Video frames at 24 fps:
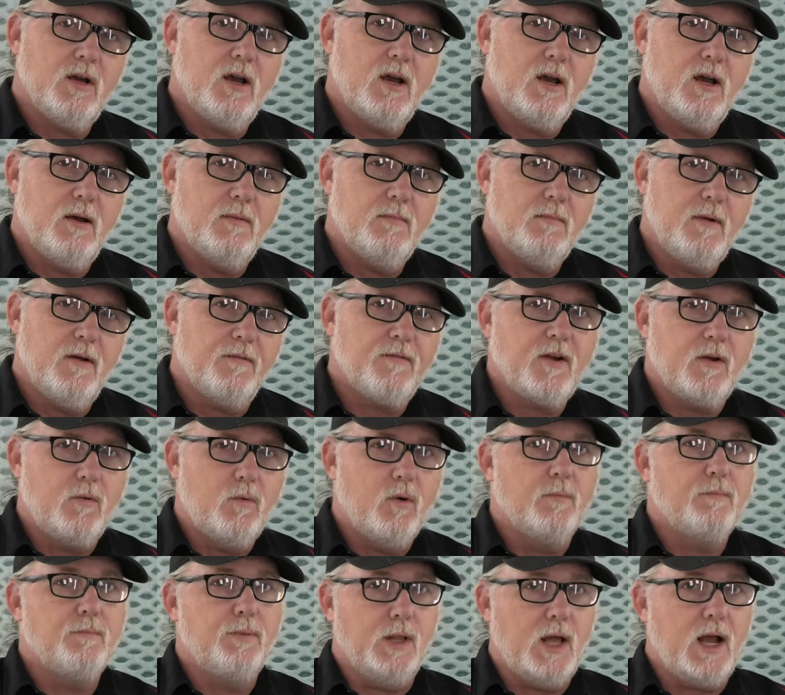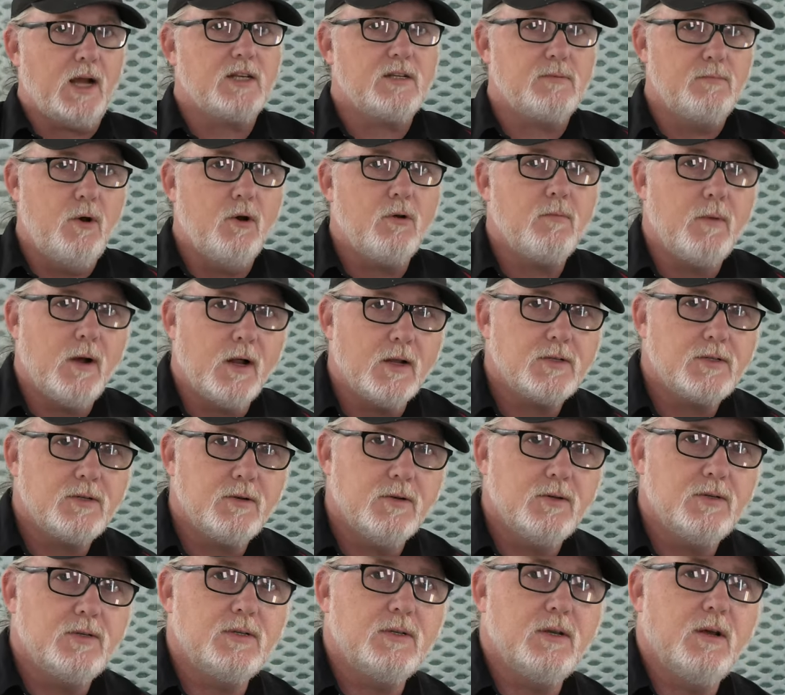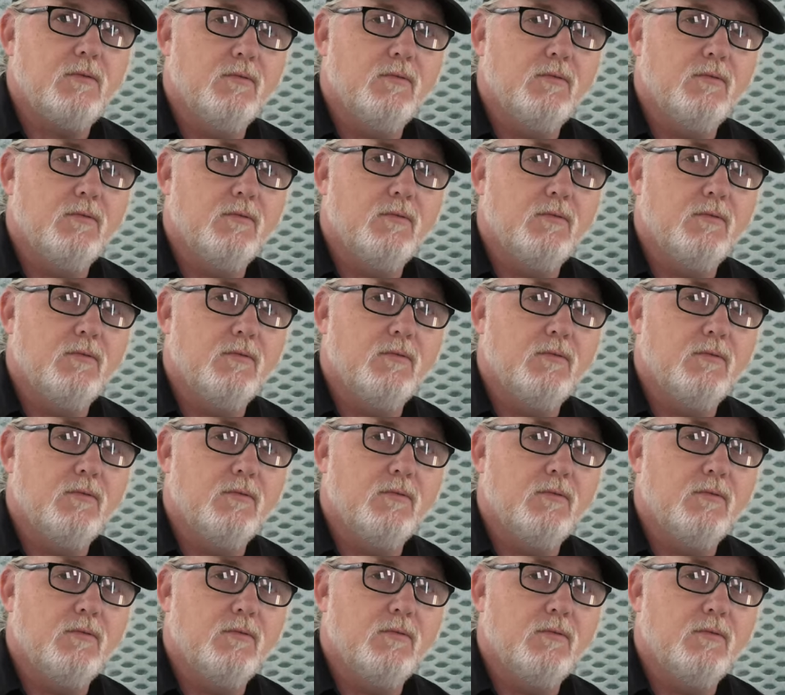Um, matter of fact, where black smoke monster's